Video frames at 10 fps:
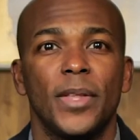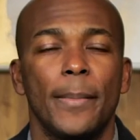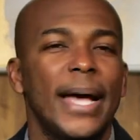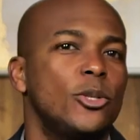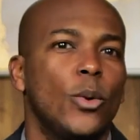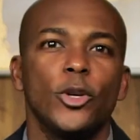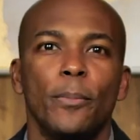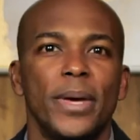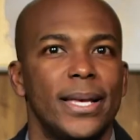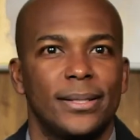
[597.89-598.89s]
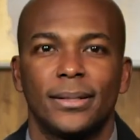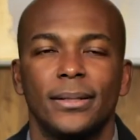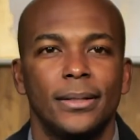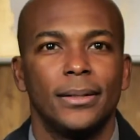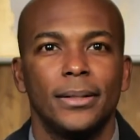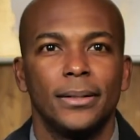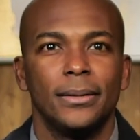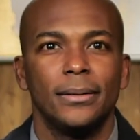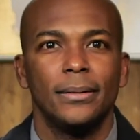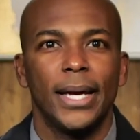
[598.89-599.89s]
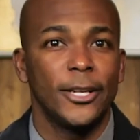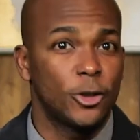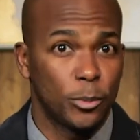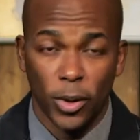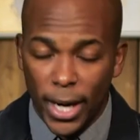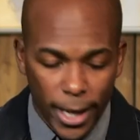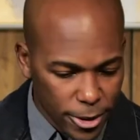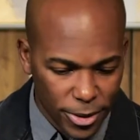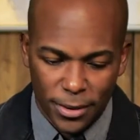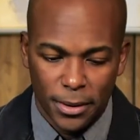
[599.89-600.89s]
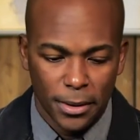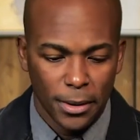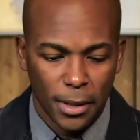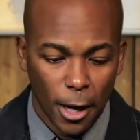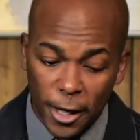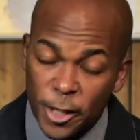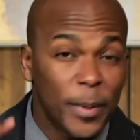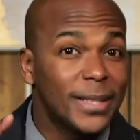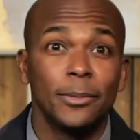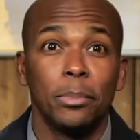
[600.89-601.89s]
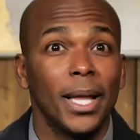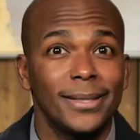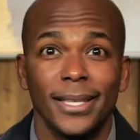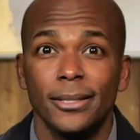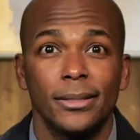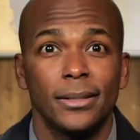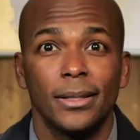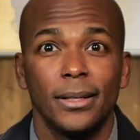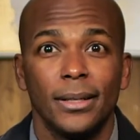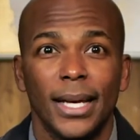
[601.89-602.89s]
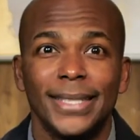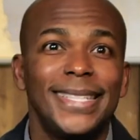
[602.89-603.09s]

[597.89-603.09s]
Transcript: Imagine what you'll miss answered prayers, unexpected blessings, and